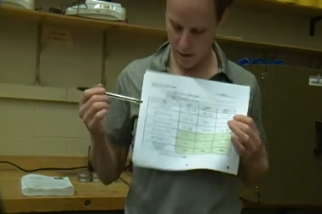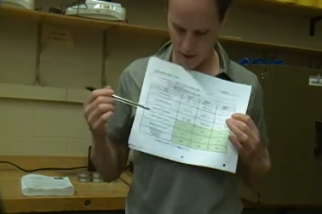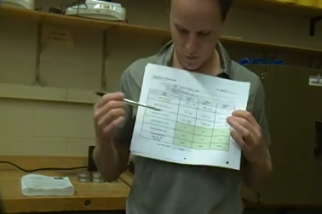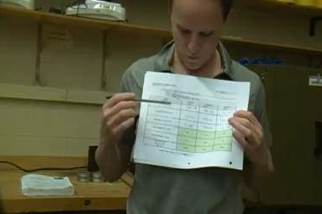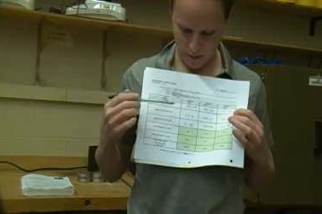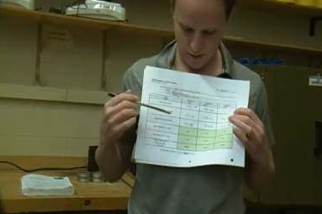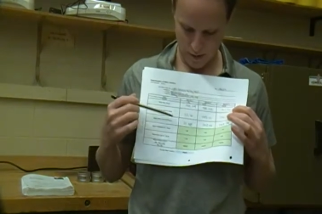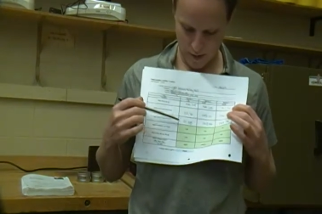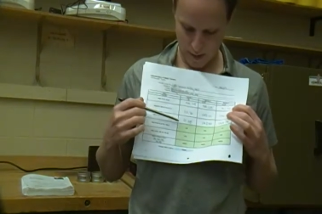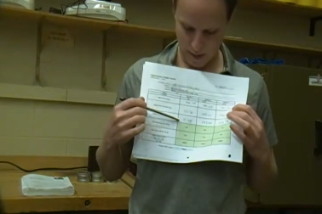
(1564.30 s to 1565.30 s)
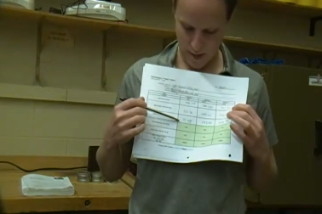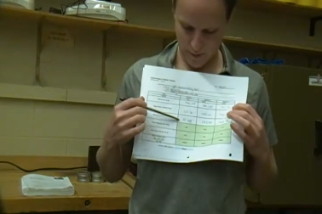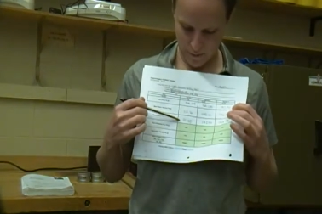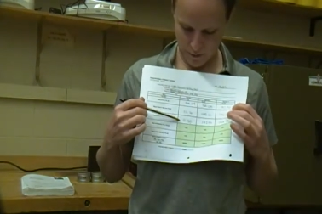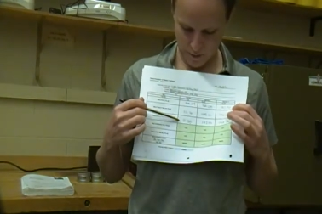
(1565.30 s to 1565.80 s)
minus M1,
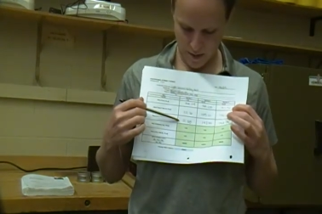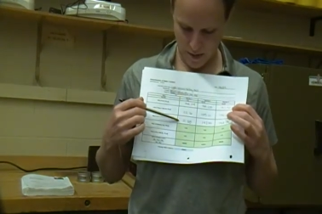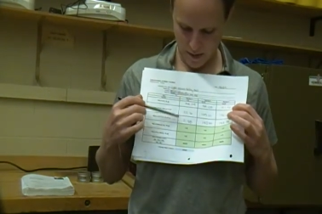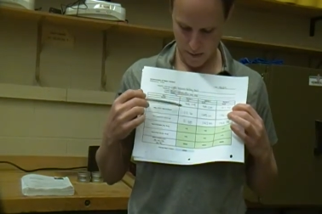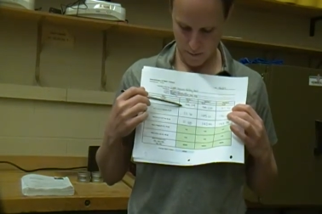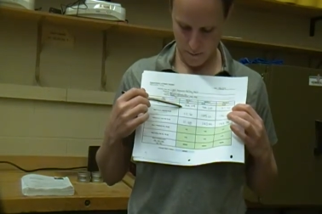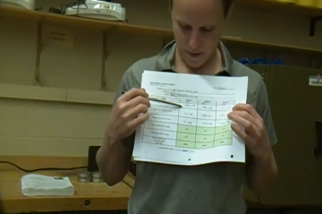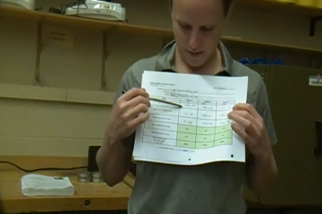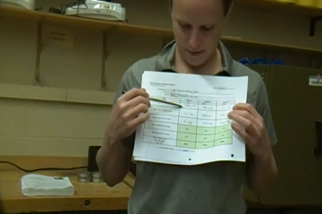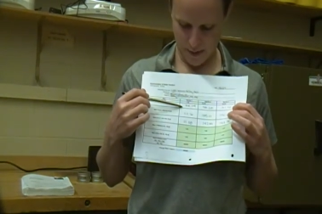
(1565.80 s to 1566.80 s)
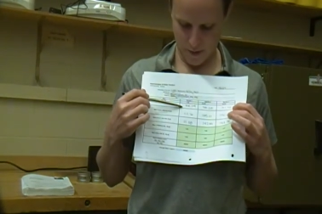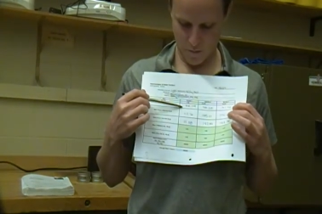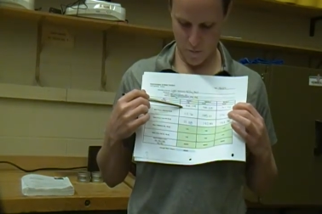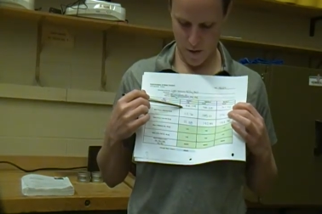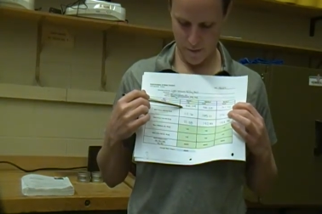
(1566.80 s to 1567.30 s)
M3 minus
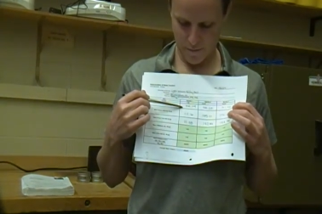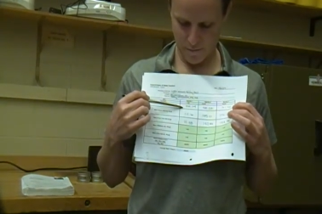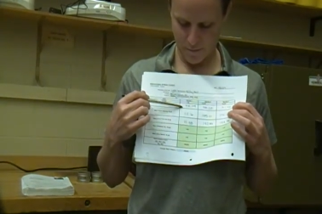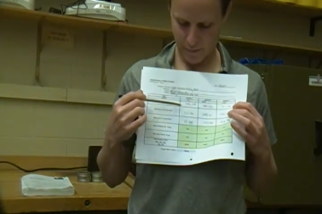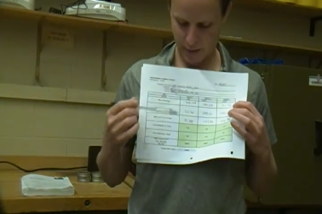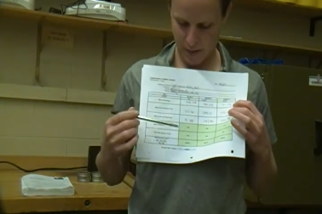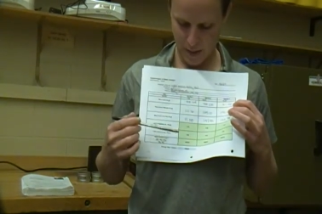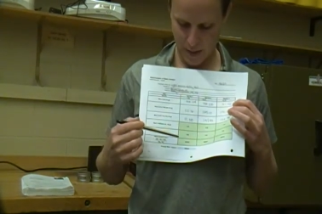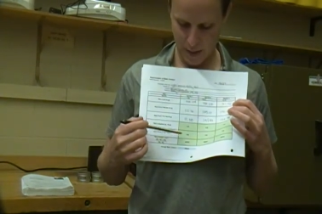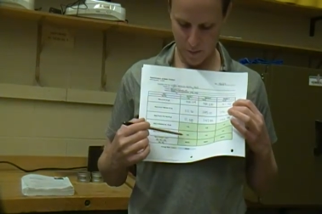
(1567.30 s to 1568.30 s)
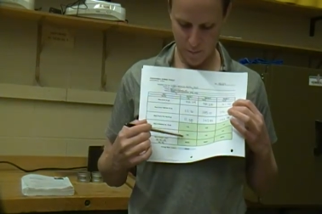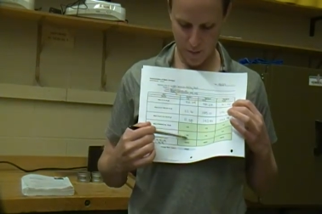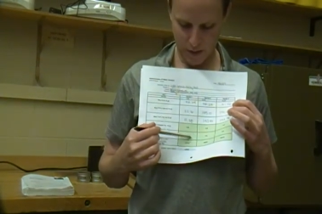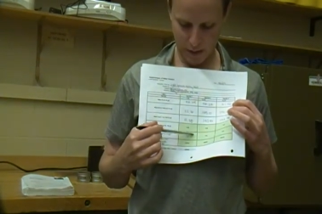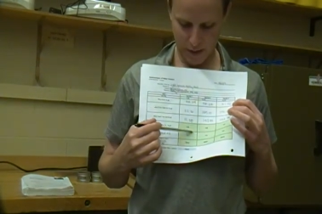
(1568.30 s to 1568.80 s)
M1, and
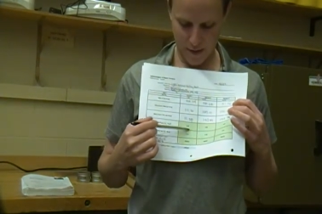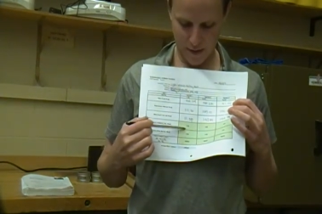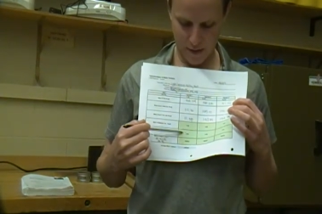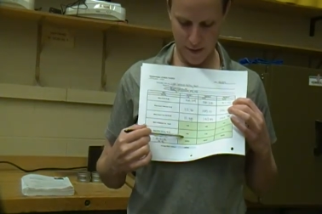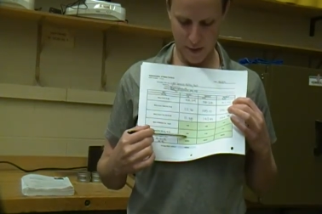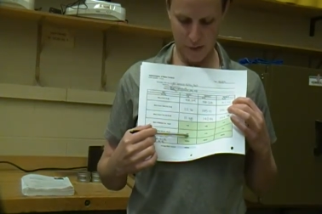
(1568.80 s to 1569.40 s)
put it in